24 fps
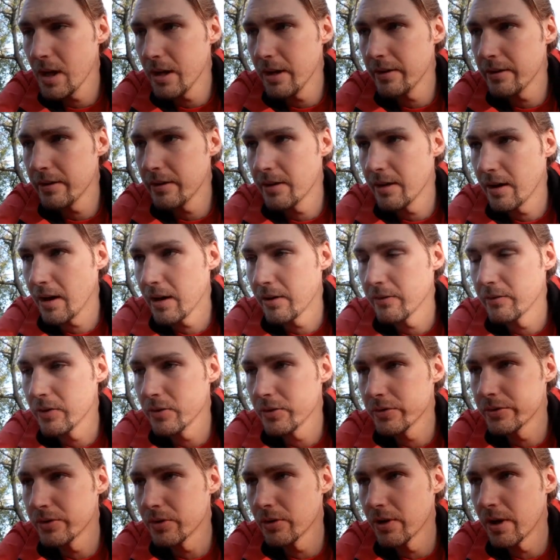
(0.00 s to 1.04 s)
And uh, I've
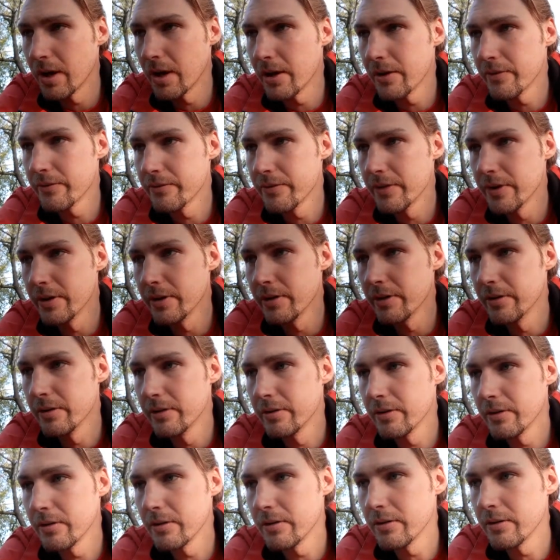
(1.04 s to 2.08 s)
also have uh,
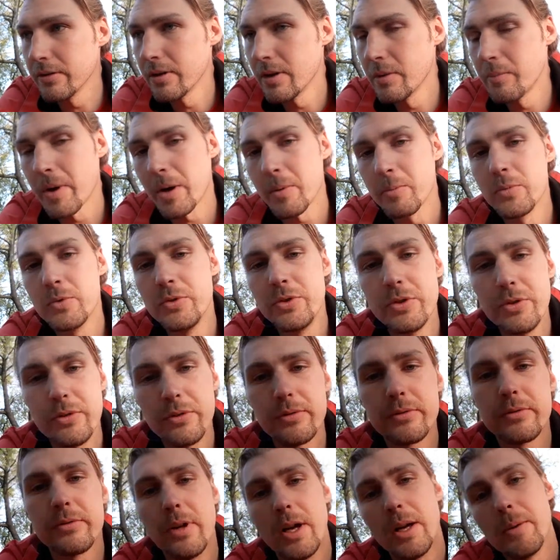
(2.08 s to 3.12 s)
Ole
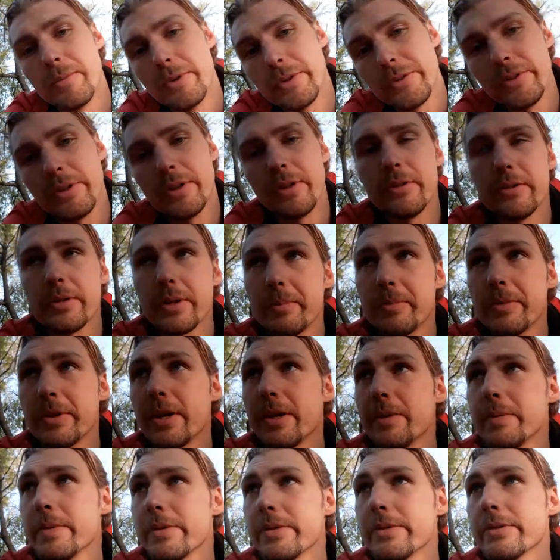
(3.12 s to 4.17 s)
I'm using it
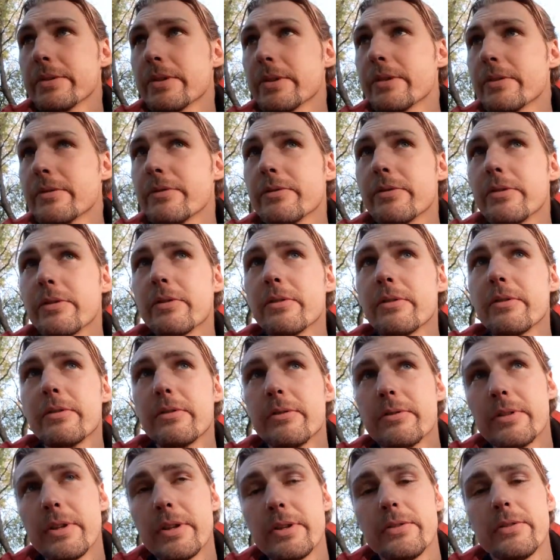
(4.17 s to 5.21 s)
sometimes for
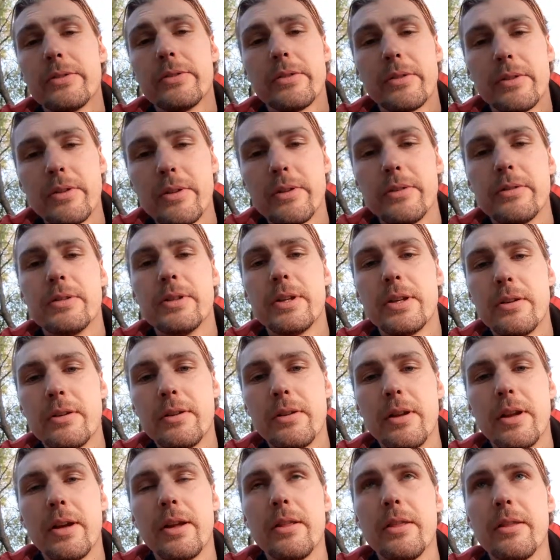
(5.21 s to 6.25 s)
just uh,
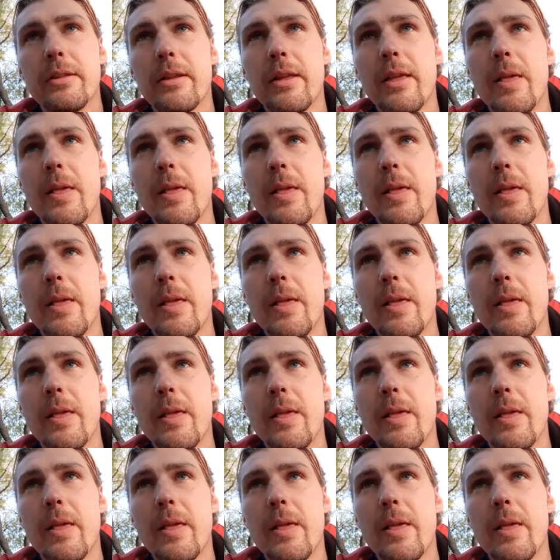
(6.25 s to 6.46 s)
general help.